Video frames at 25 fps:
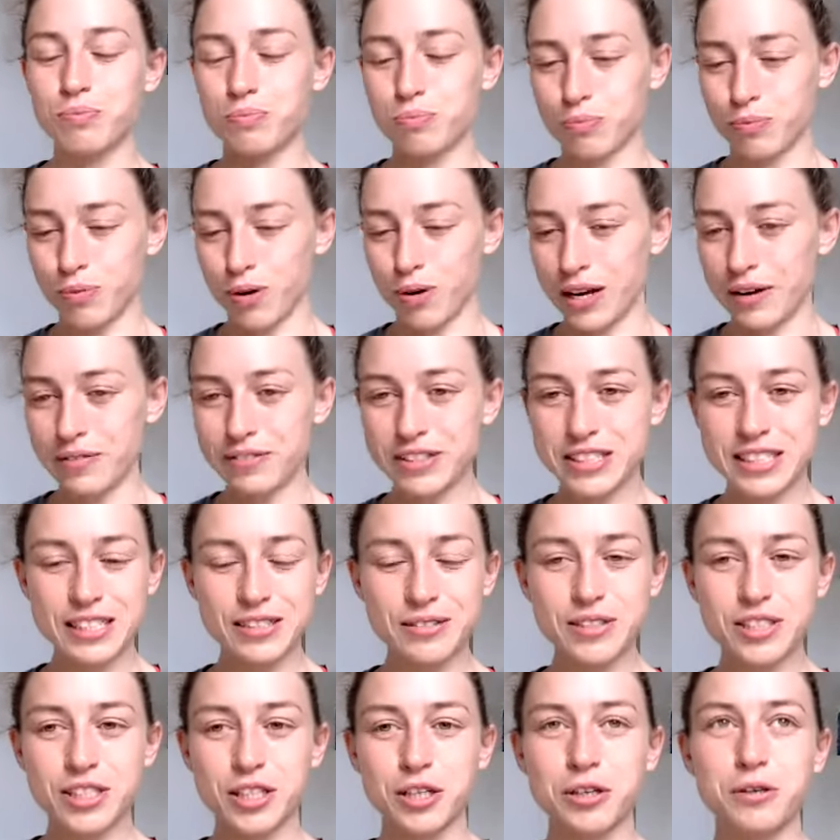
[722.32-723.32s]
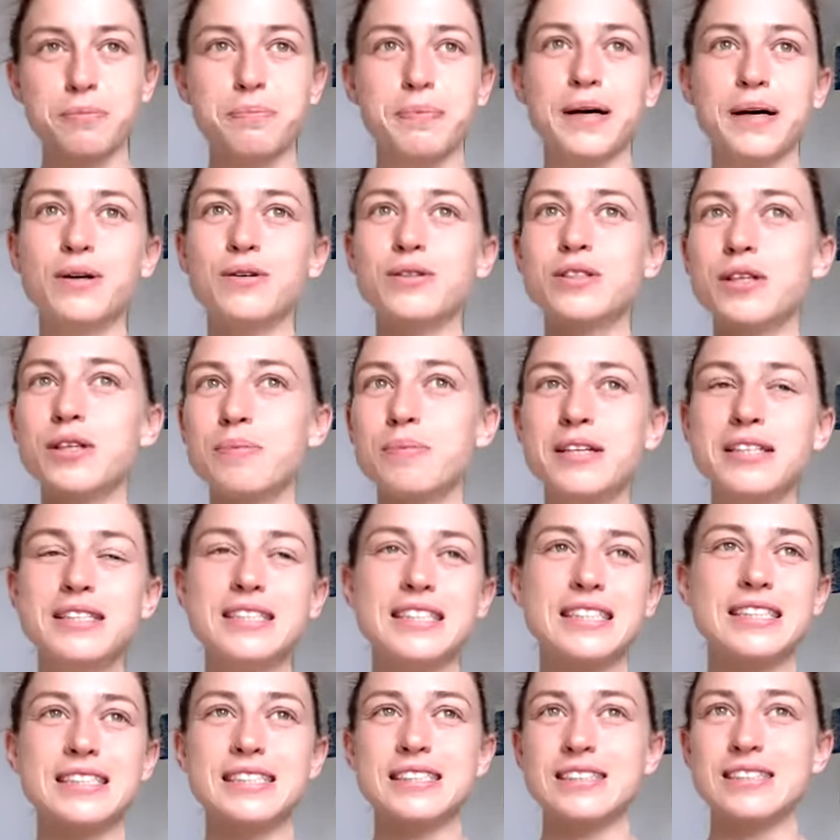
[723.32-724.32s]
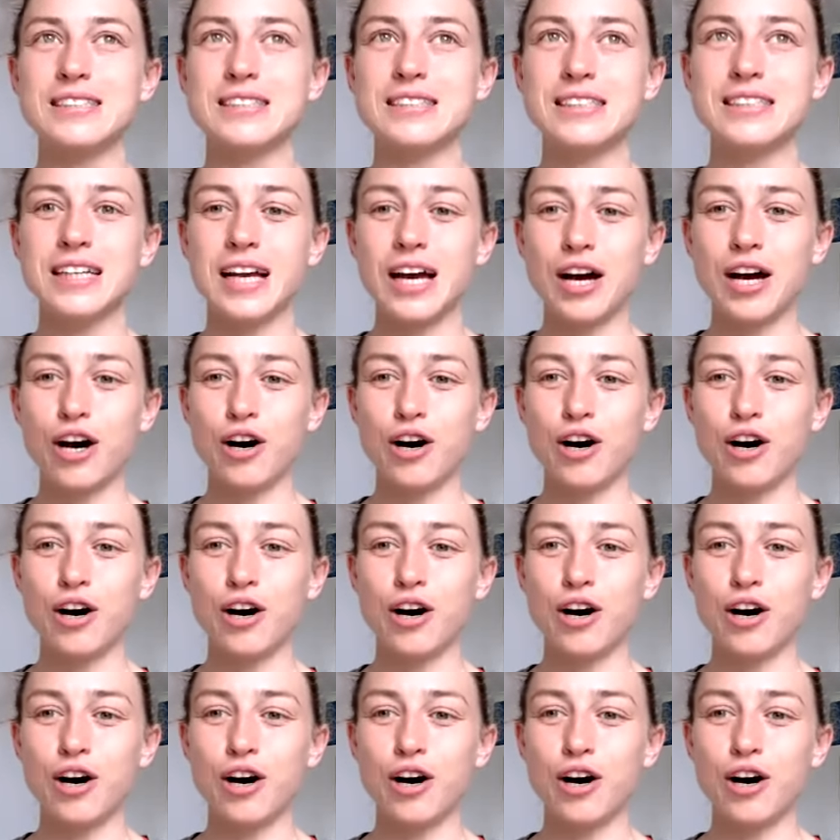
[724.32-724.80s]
whatever suits you, build up the distance